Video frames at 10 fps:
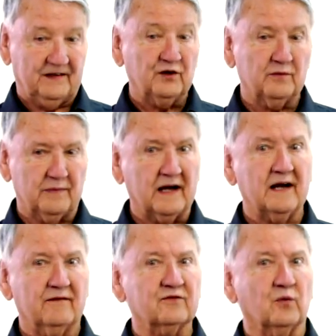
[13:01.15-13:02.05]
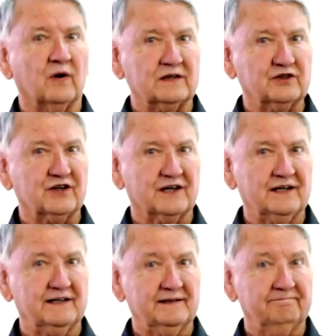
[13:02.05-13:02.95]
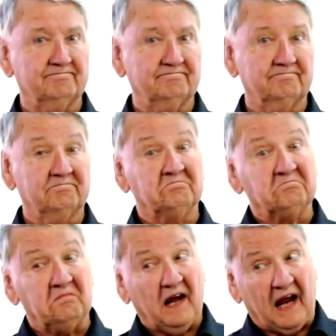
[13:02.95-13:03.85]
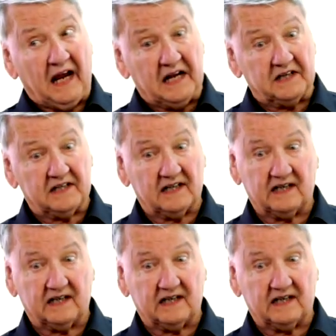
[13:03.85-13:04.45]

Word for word: You may have to watch it again and